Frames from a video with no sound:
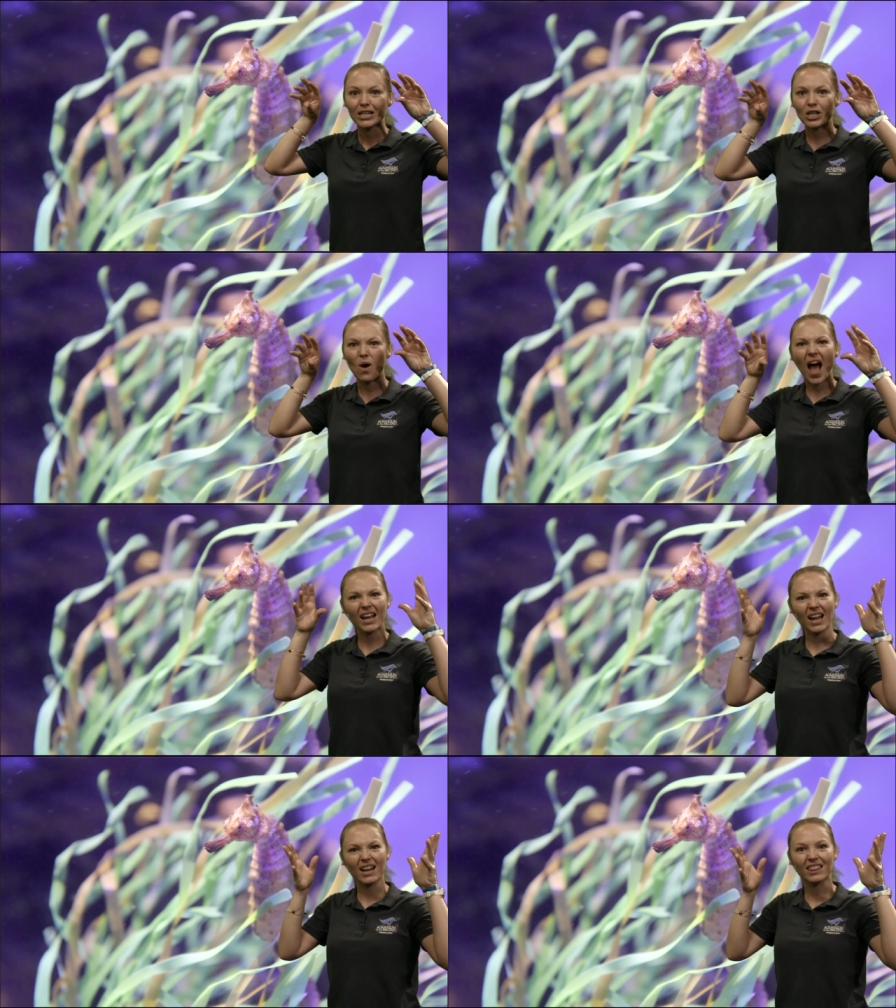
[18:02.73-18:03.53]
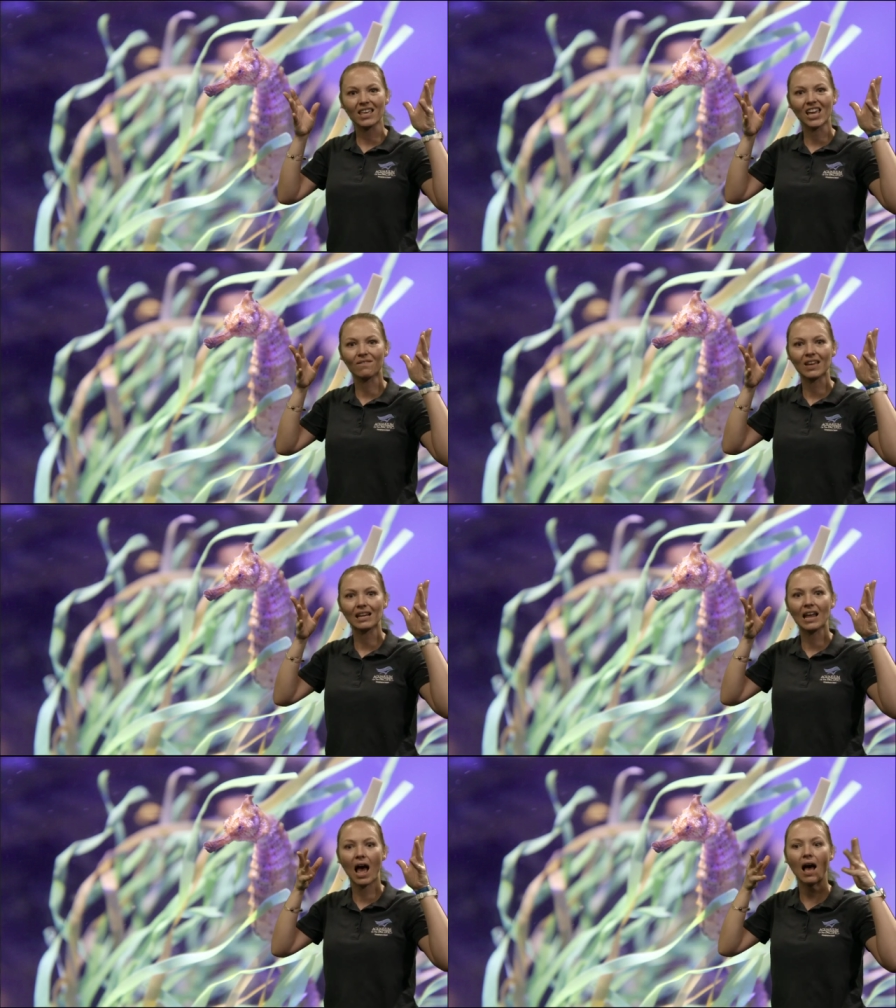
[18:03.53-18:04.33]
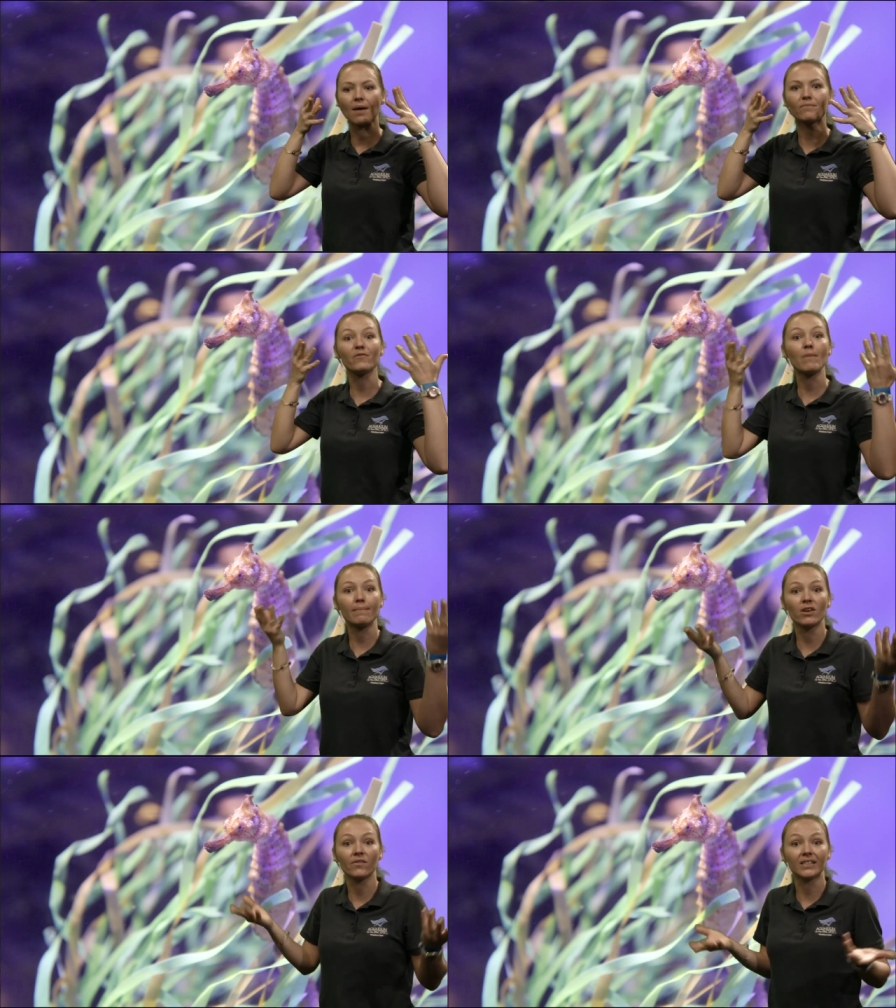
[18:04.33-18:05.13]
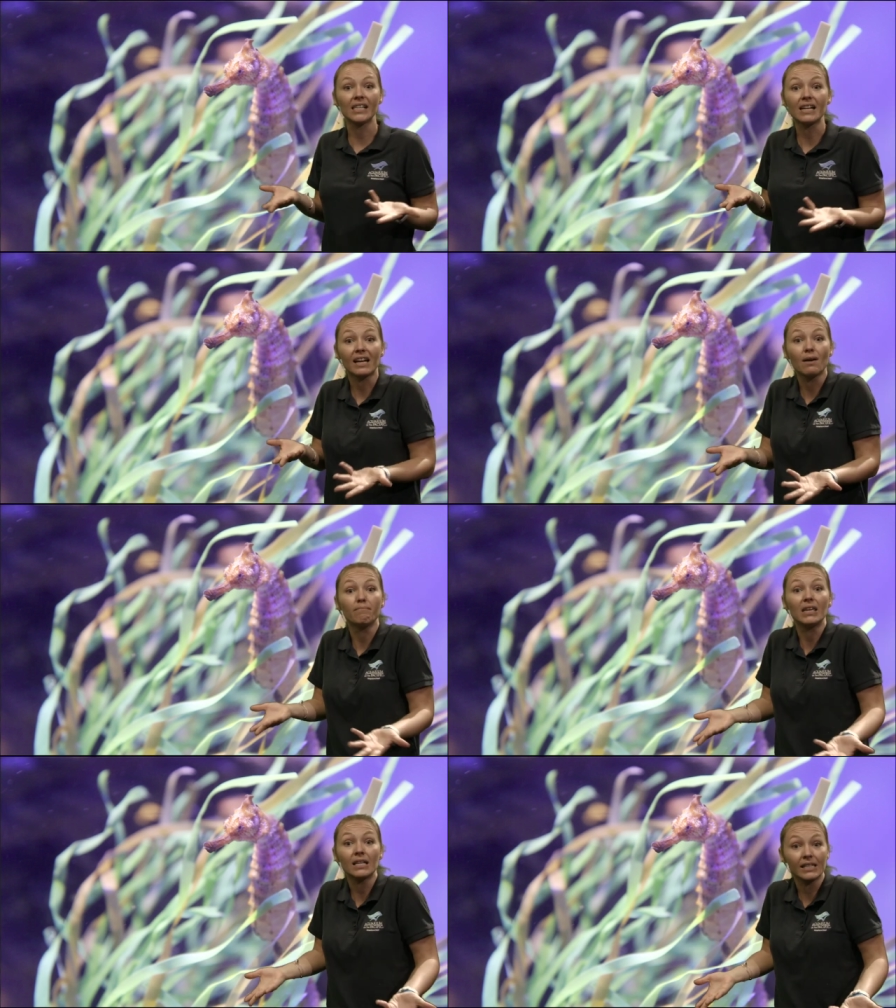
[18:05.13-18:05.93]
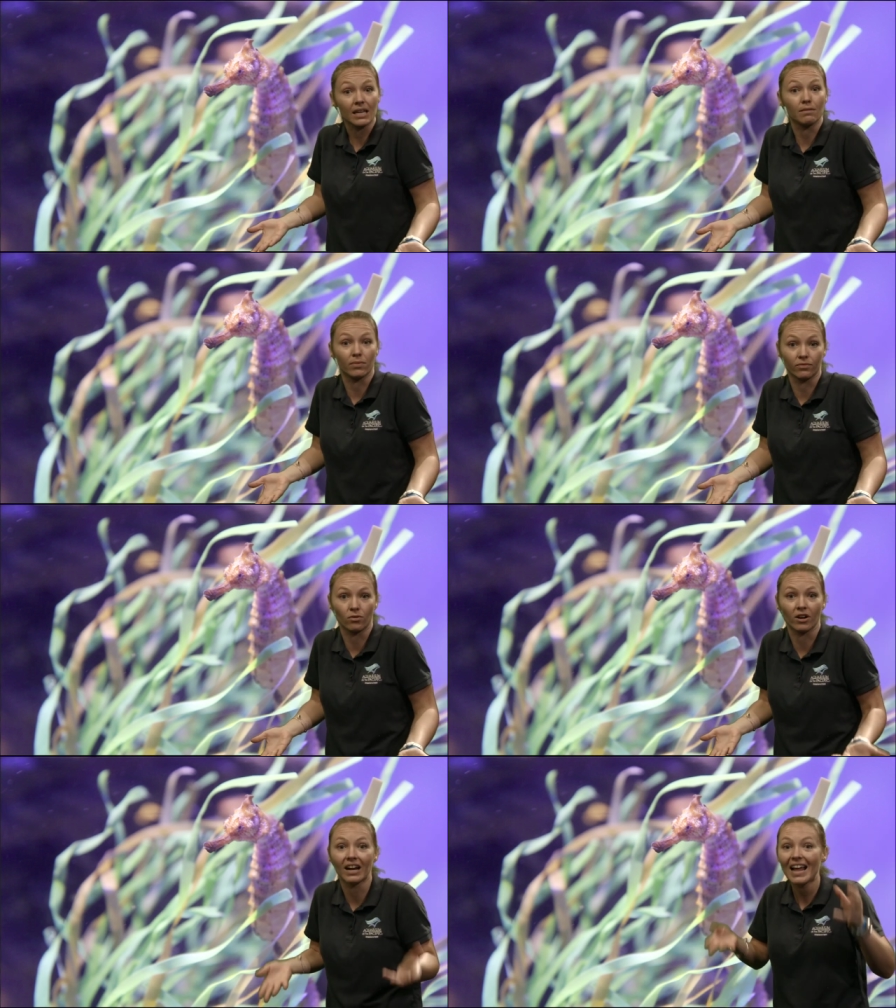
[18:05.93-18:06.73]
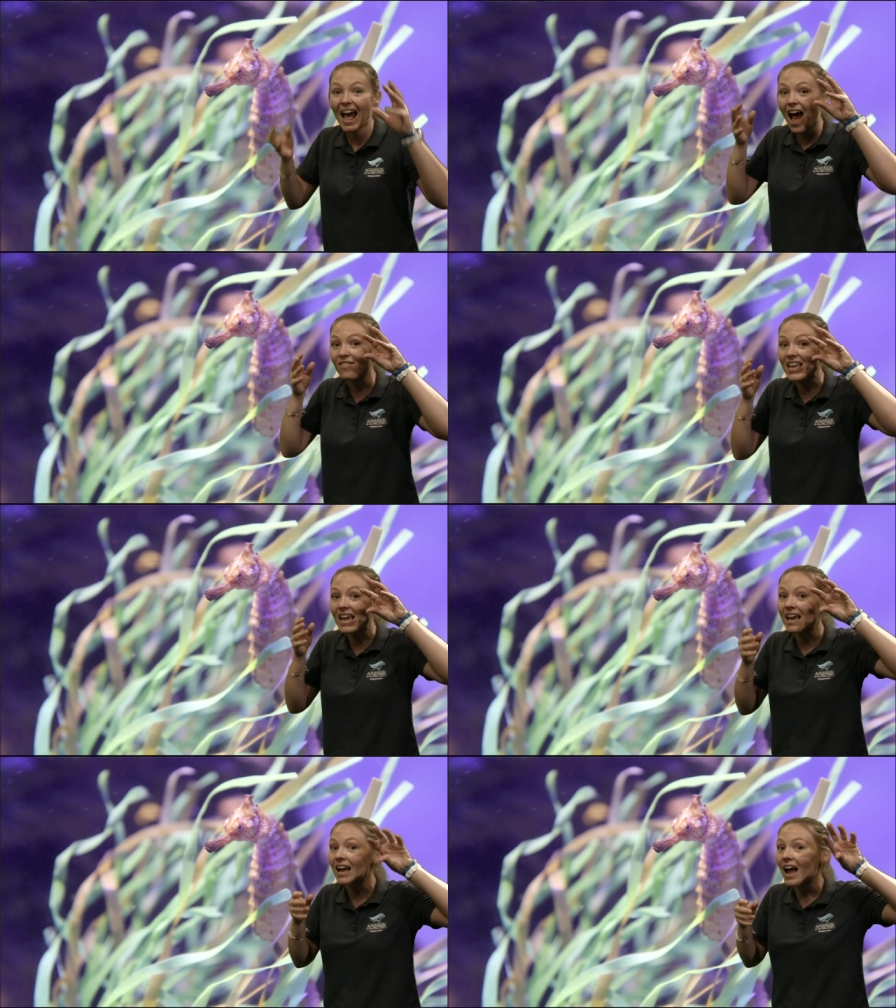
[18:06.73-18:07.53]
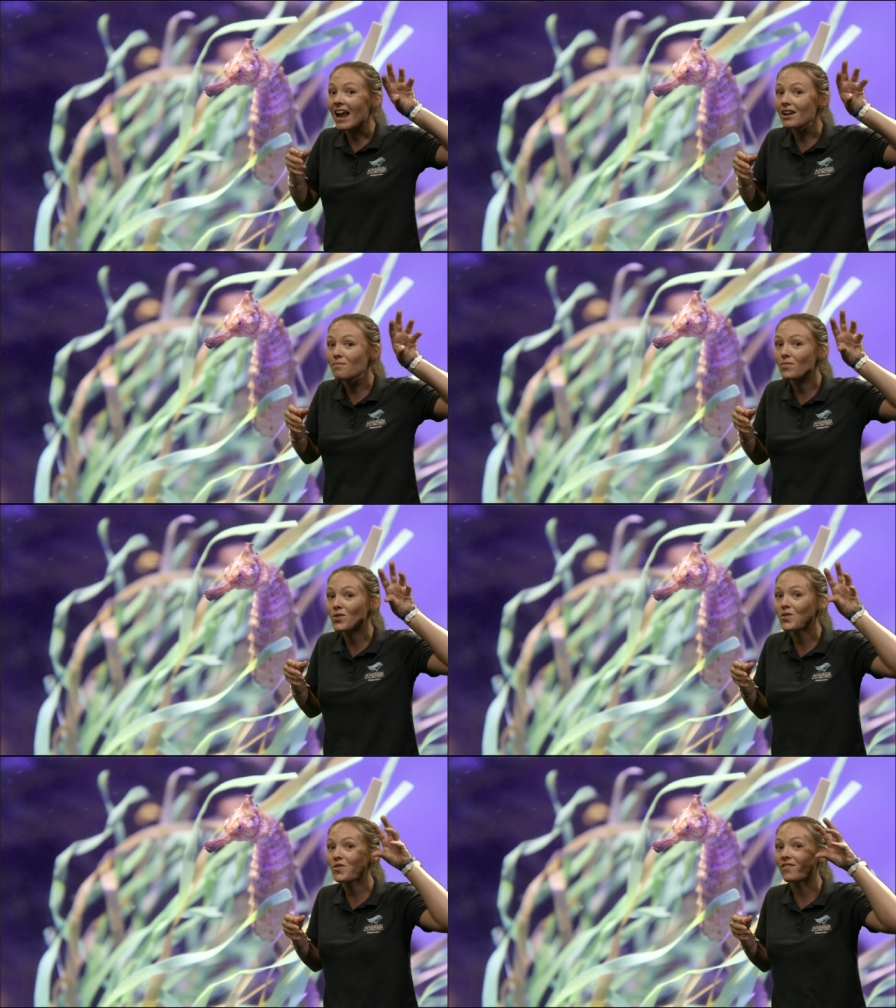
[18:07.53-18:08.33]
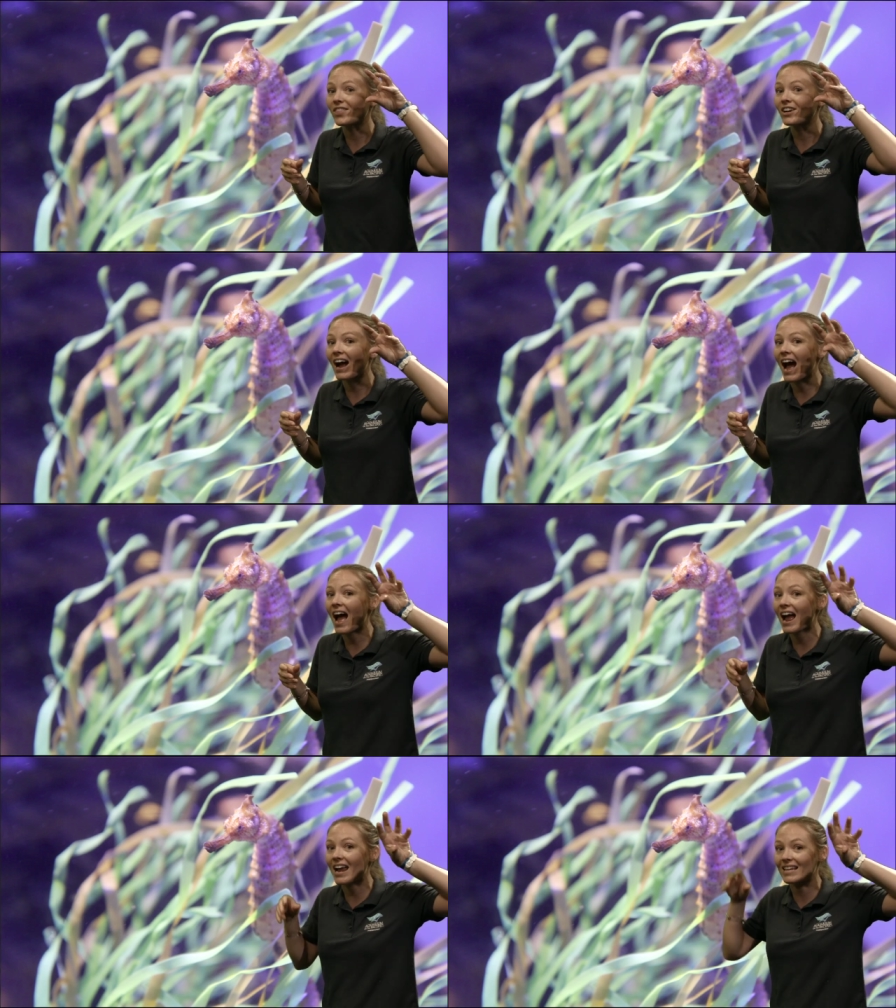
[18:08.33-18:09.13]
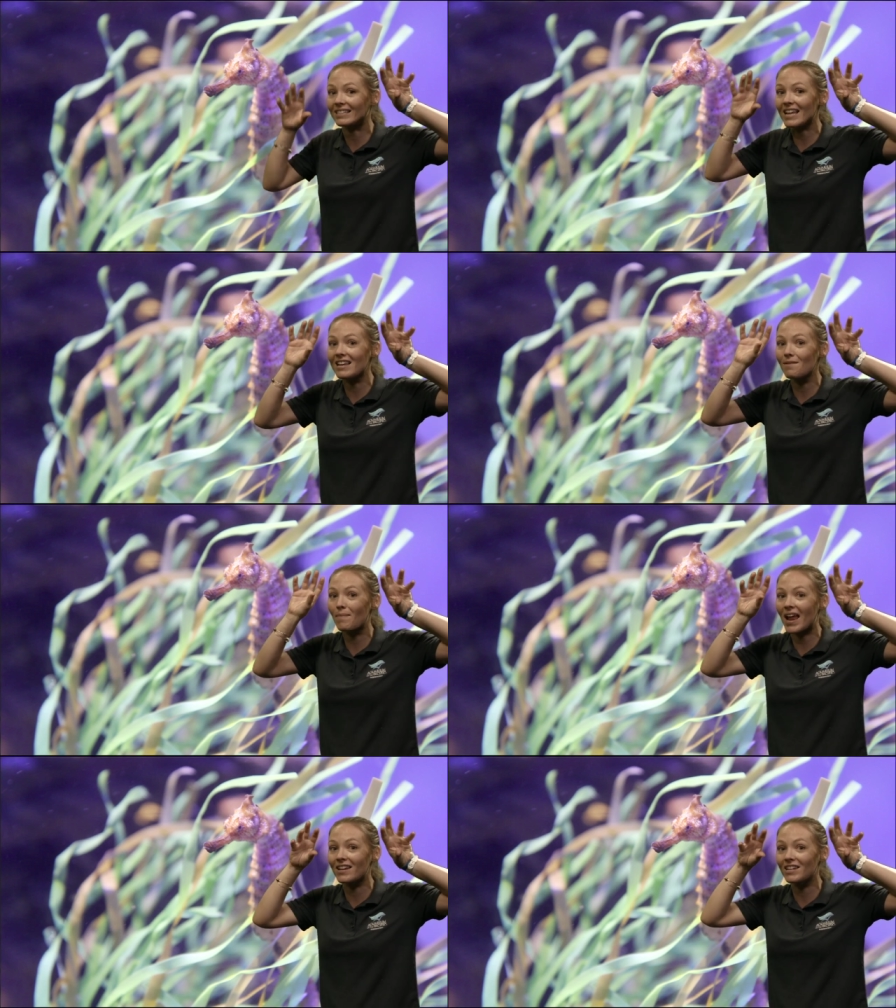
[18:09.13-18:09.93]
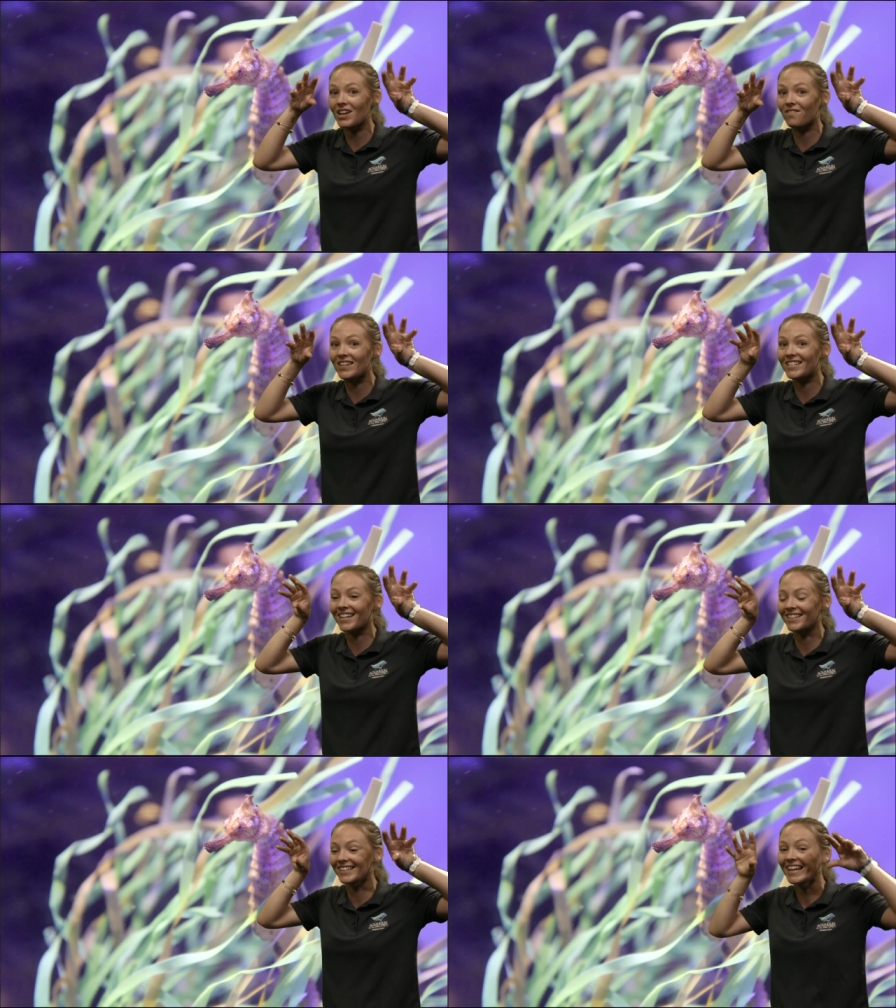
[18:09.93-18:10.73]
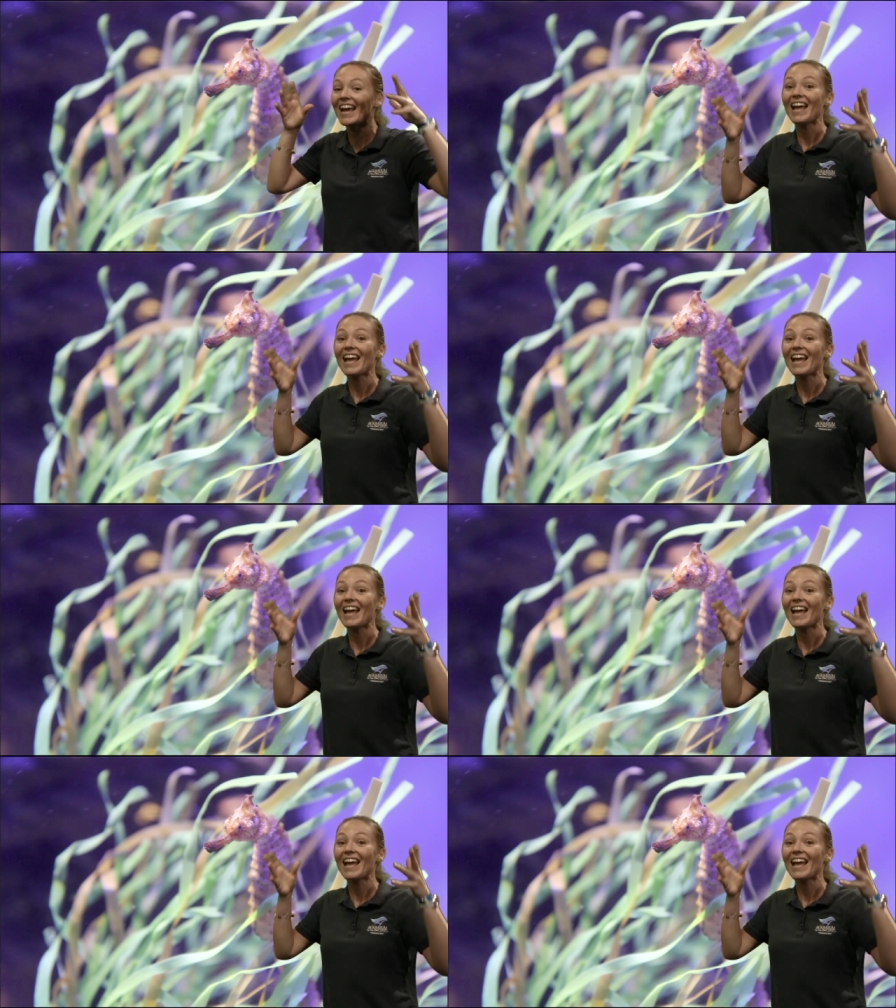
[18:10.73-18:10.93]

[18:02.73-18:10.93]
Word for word: So I kind of think of it, um, maybe you've seen a chameleon before, how they can kind of move their eyes independent of each other.